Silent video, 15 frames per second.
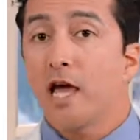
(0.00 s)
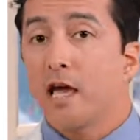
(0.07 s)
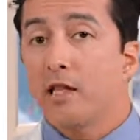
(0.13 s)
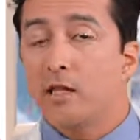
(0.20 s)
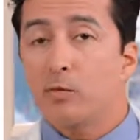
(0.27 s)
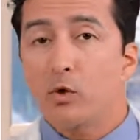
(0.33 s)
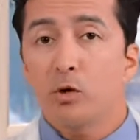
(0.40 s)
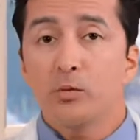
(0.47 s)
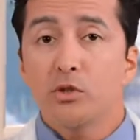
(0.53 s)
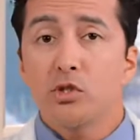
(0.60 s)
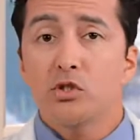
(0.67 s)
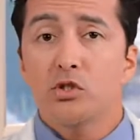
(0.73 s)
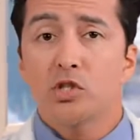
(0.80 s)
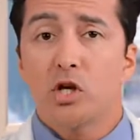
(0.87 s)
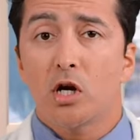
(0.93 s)
And the moment
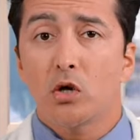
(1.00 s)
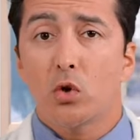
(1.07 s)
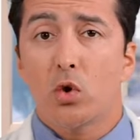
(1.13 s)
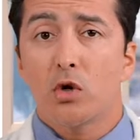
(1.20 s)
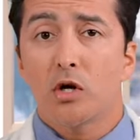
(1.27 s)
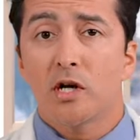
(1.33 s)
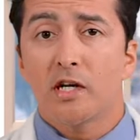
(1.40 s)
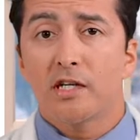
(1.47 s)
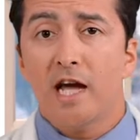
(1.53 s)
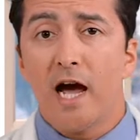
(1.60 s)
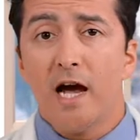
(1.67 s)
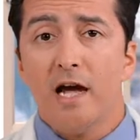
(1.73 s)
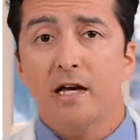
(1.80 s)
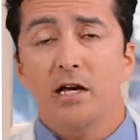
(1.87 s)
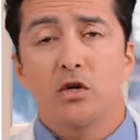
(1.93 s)
you start going on a
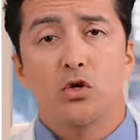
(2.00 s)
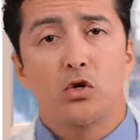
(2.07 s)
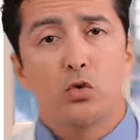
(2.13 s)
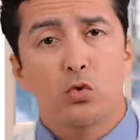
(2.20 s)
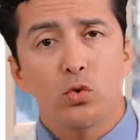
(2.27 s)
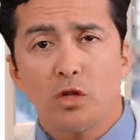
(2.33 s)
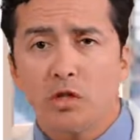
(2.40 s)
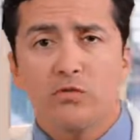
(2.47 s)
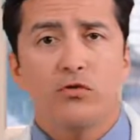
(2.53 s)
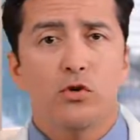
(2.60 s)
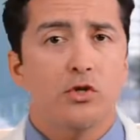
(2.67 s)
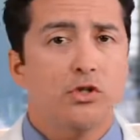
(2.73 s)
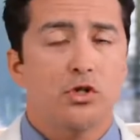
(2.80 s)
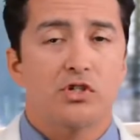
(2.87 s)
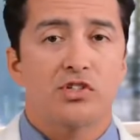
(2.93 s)
diet and you really
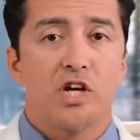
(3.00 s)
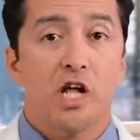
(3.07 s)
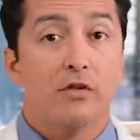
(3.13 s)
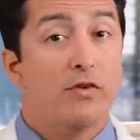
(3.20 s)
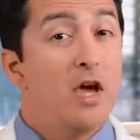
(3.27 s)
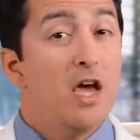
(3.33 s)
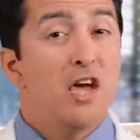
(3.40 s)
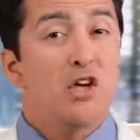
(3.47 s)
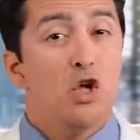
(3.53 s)
force yourself,